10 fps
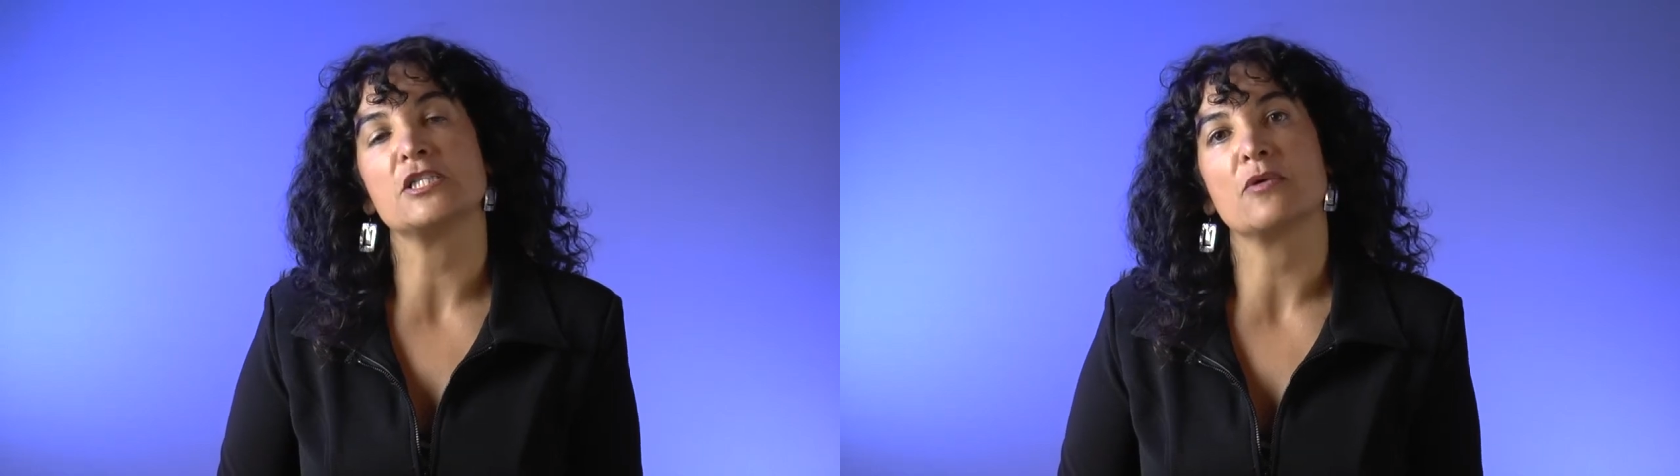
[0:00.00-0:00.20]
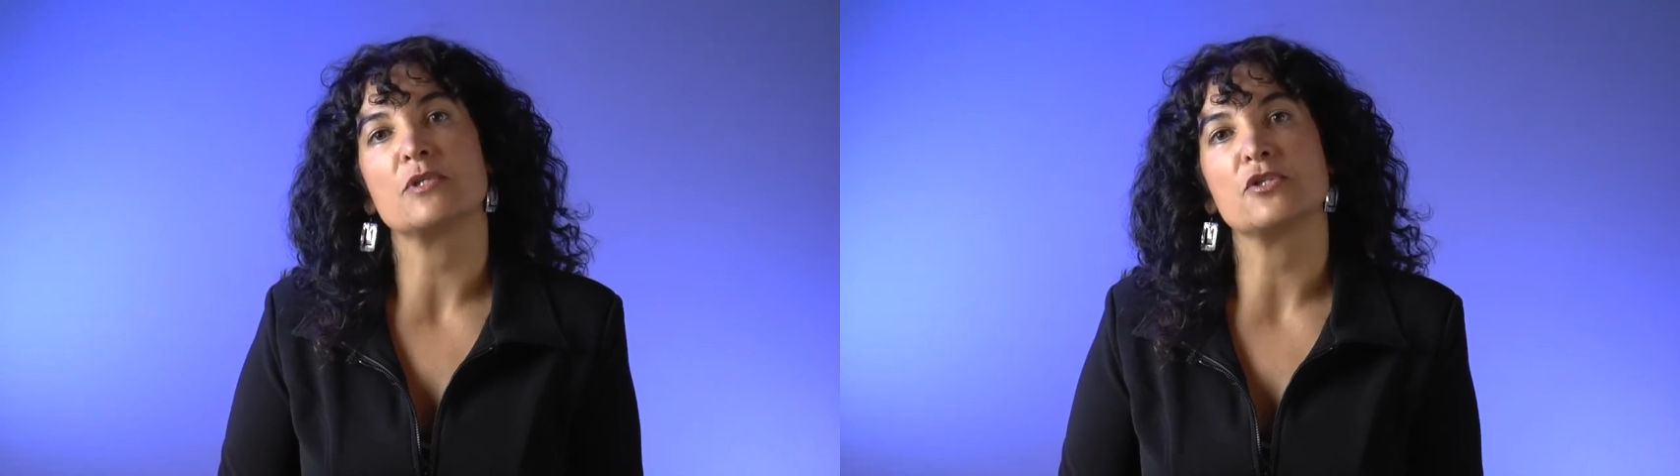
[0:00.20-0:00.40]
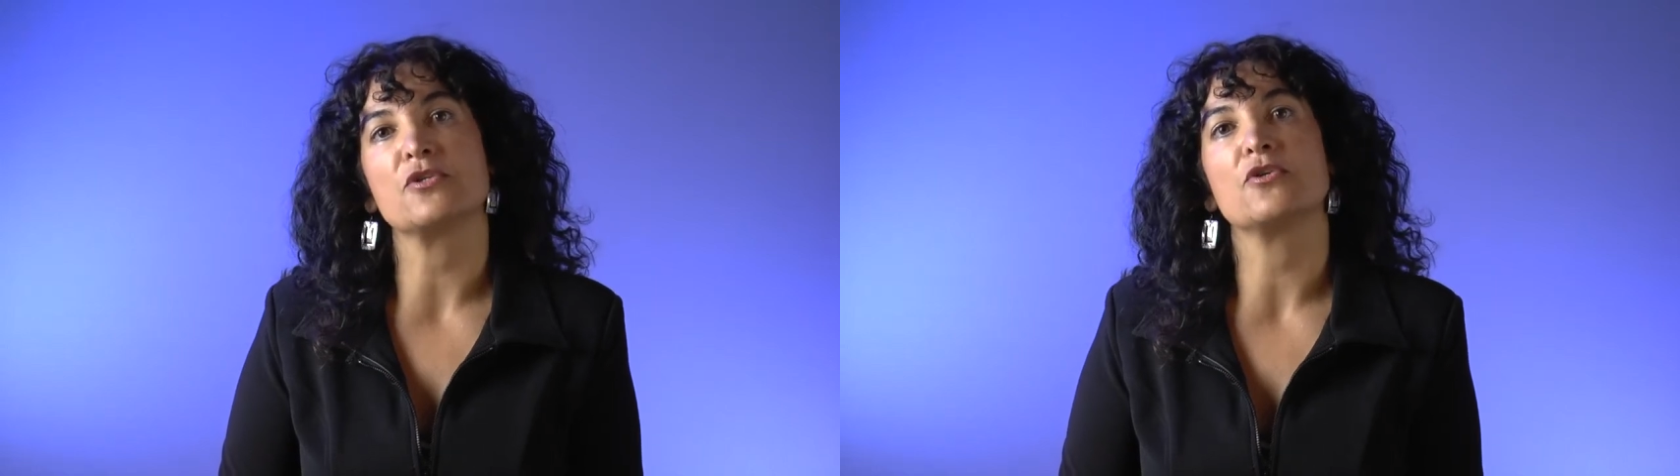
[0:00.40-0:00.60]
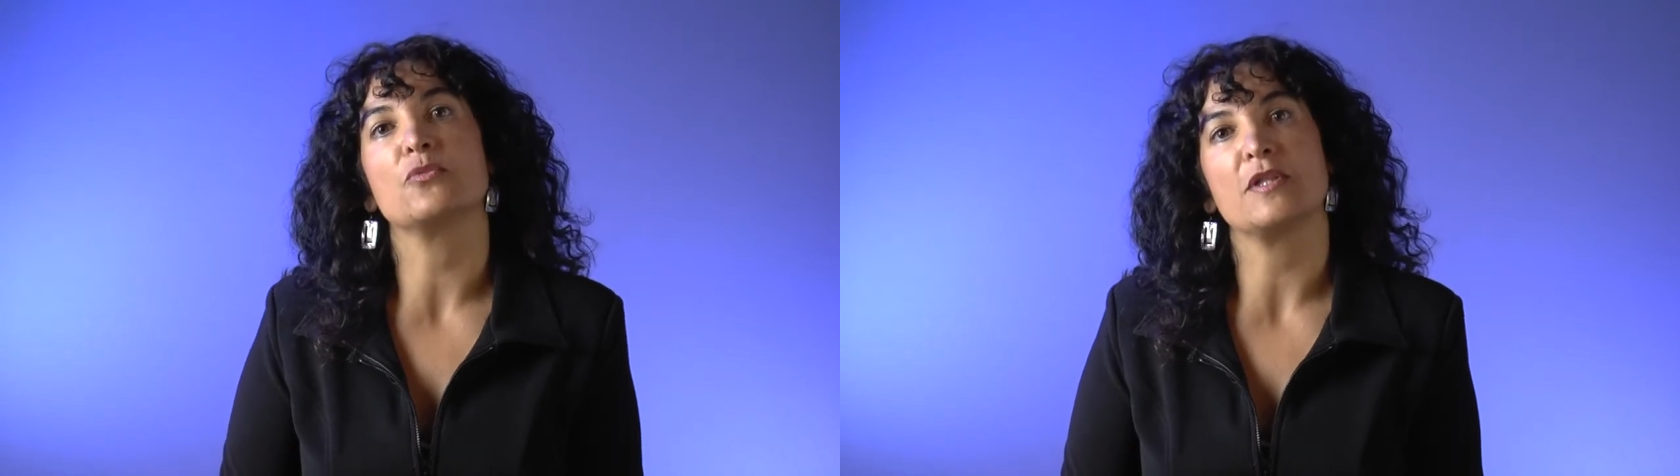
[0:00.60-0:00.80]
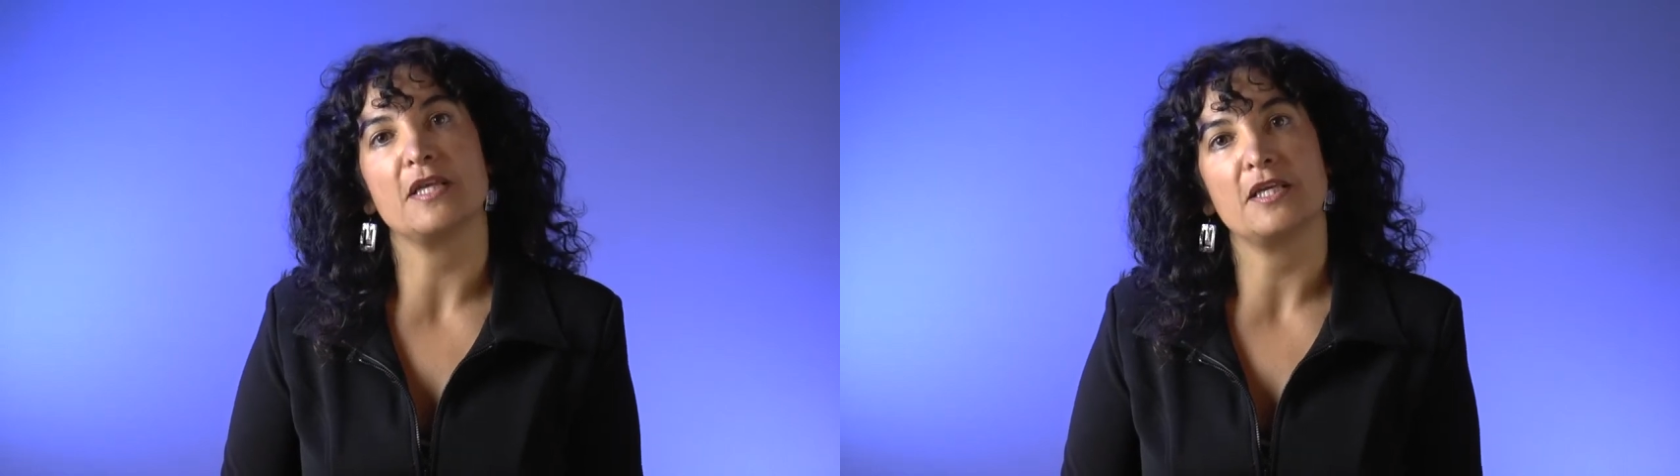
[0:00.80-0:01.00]
language learner
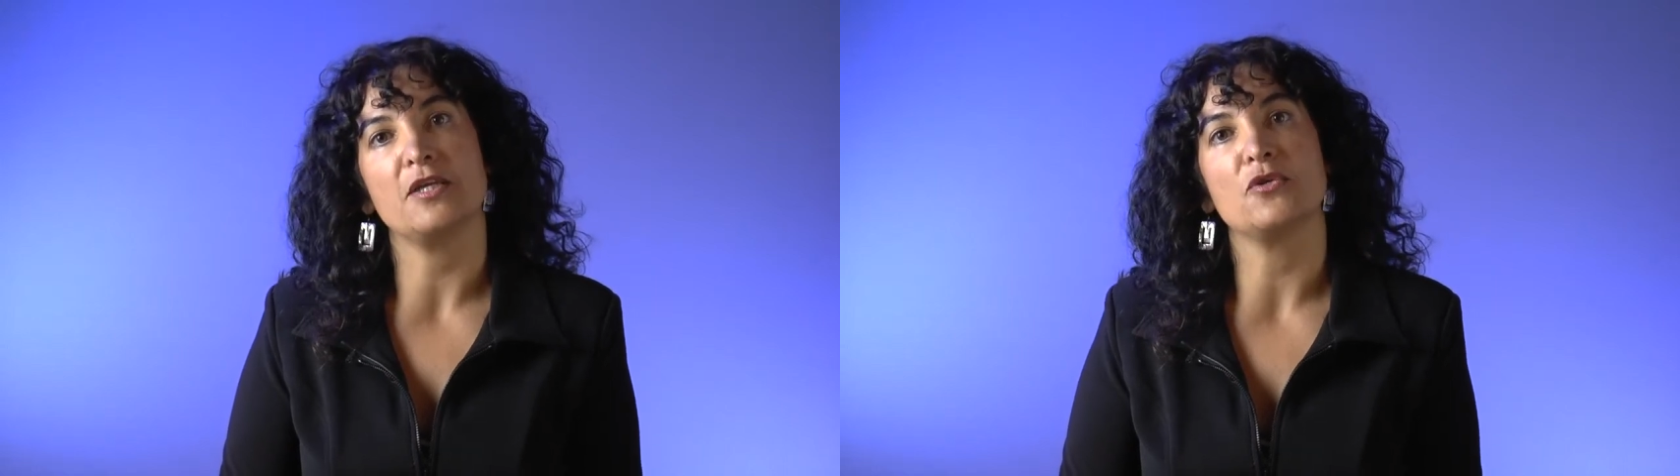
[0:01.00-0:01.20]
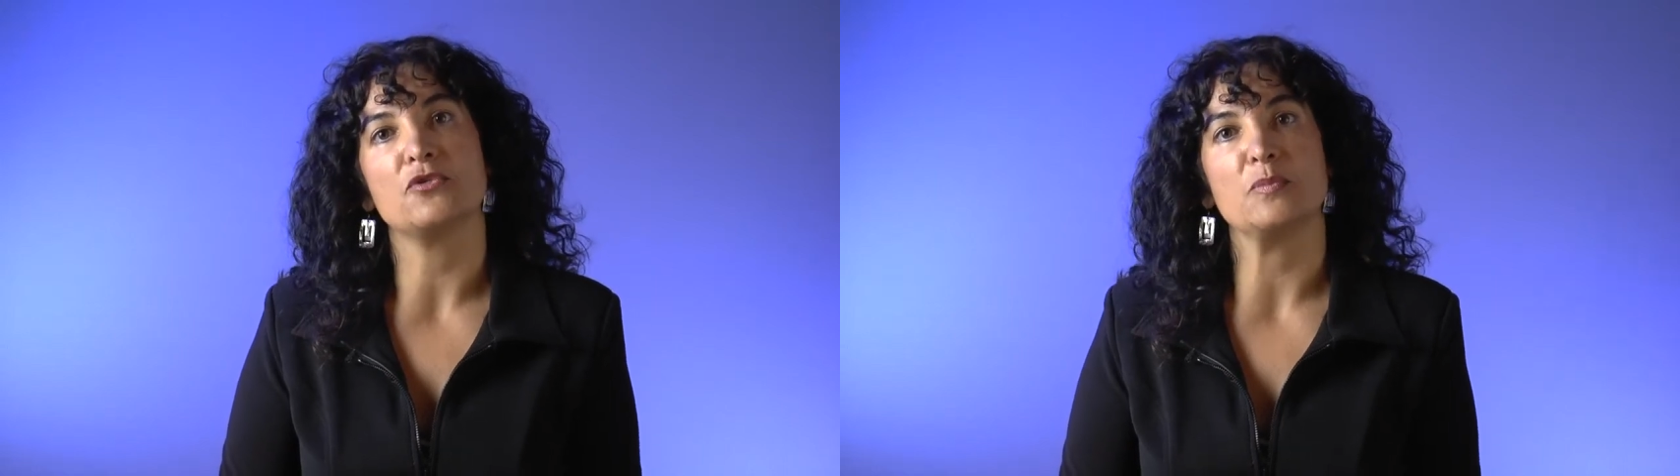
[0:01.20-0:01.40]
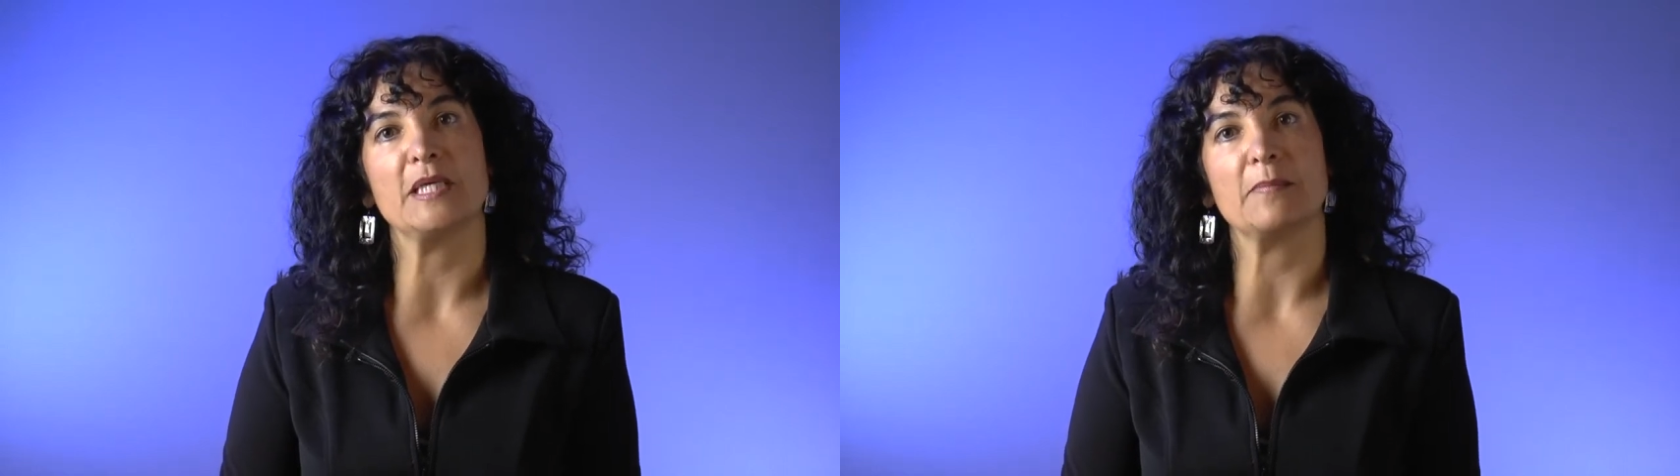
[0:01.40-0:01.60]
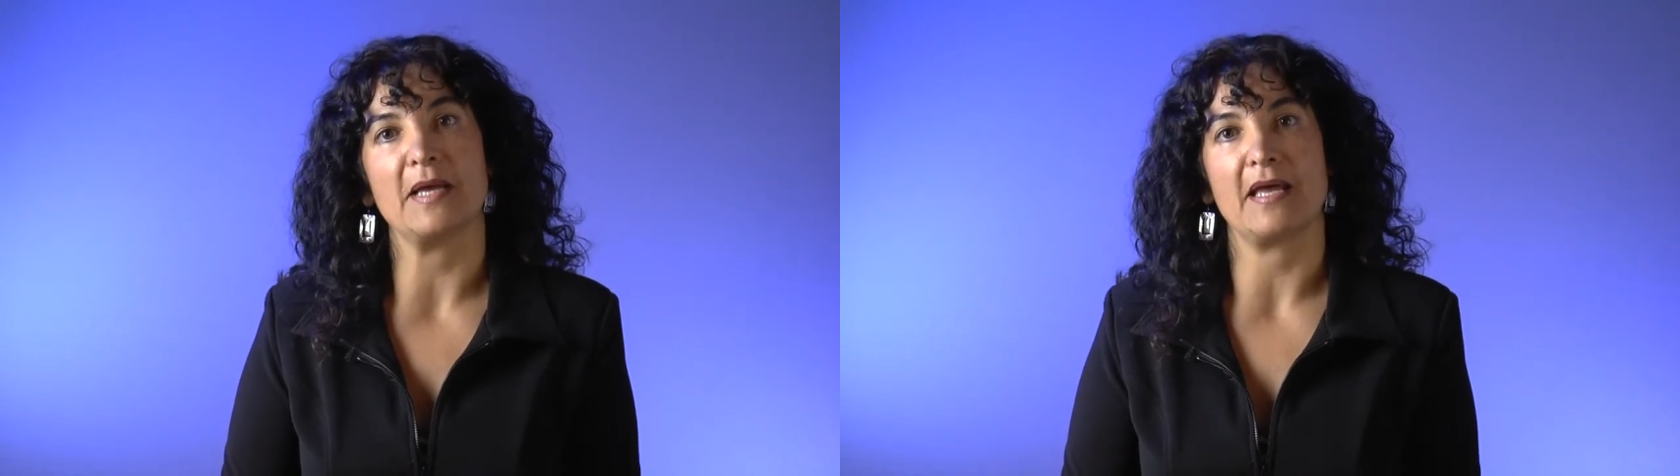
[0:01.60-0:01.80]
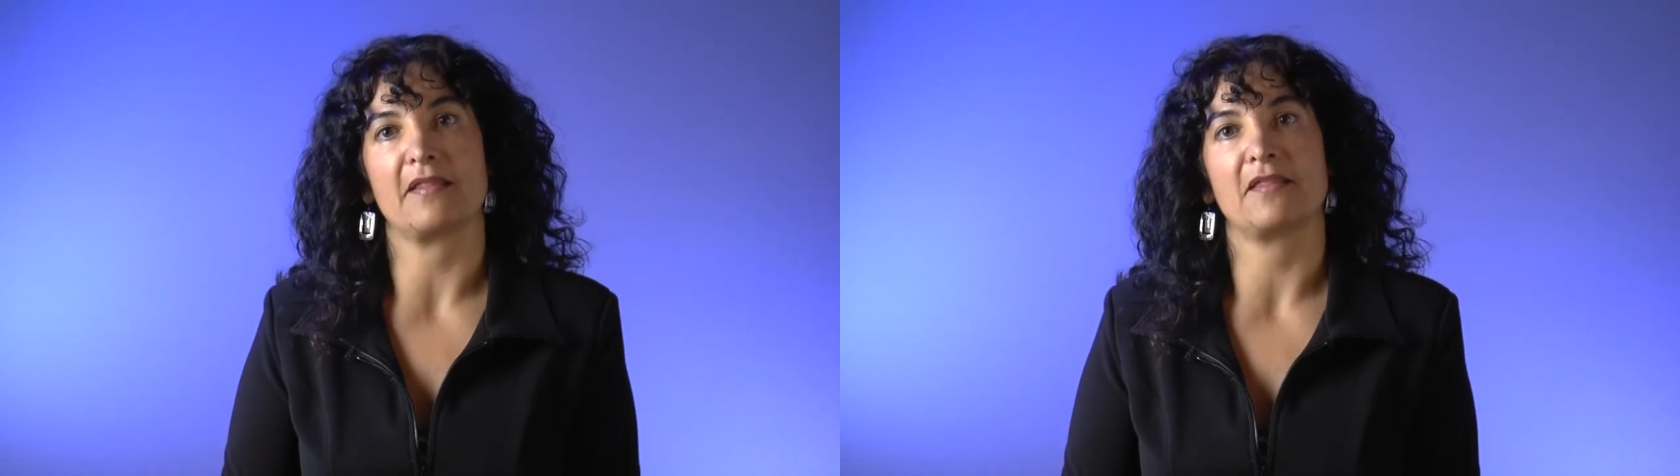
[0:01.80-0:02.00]
when they hear you speak
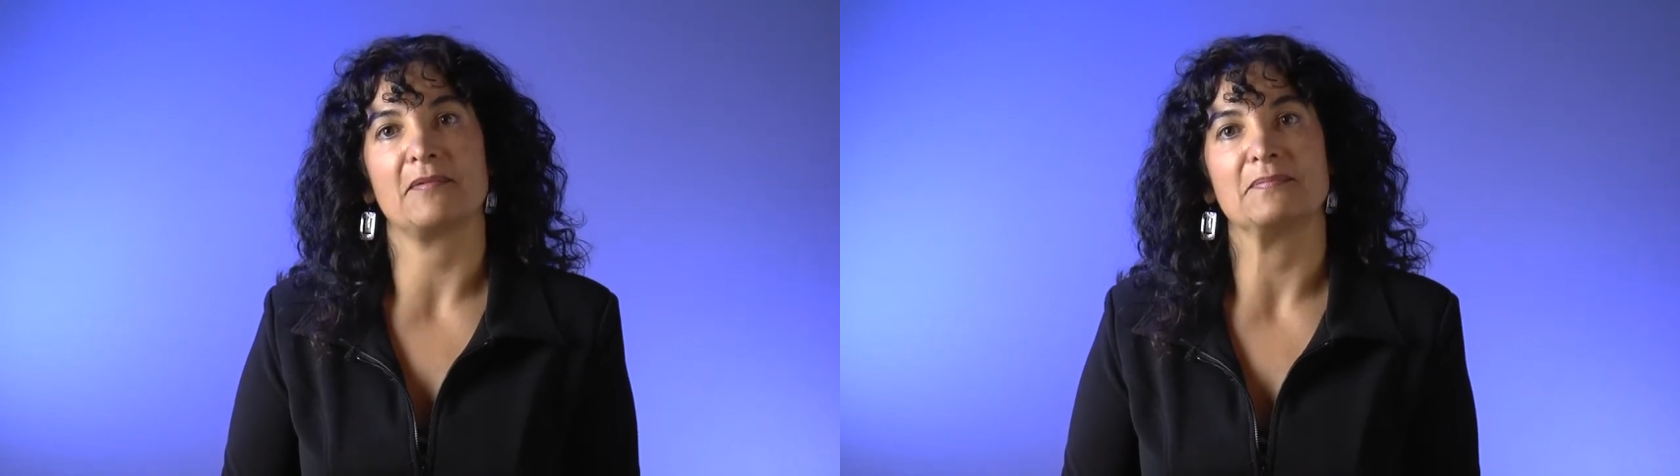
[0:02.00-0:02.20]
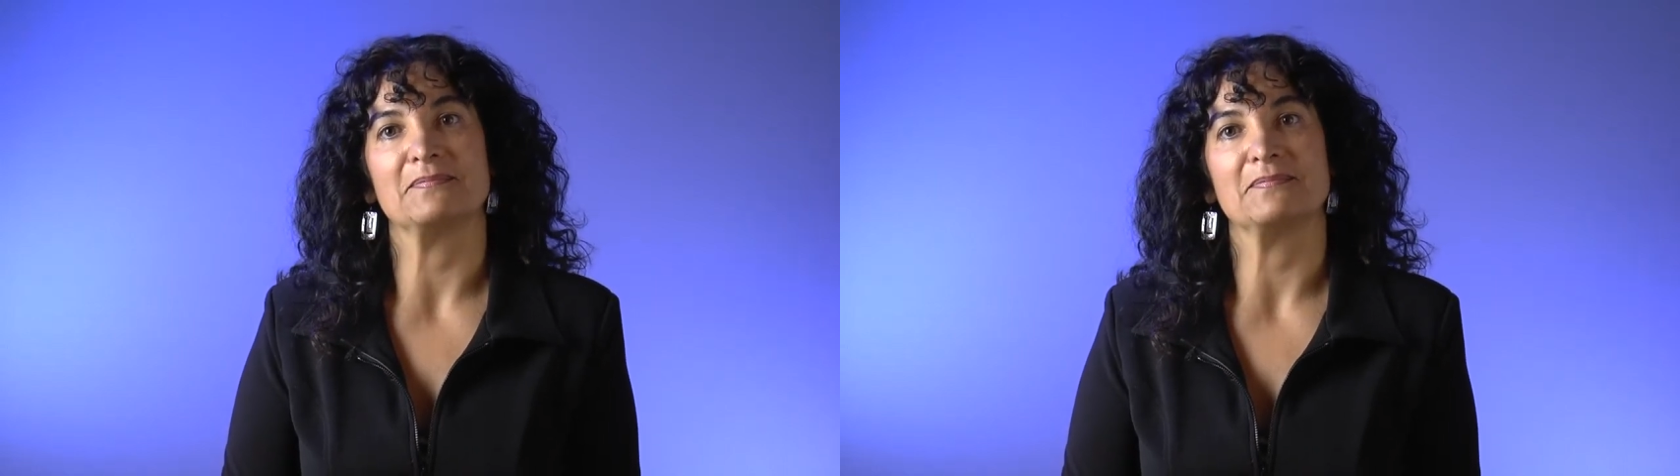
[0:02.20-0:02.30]
math.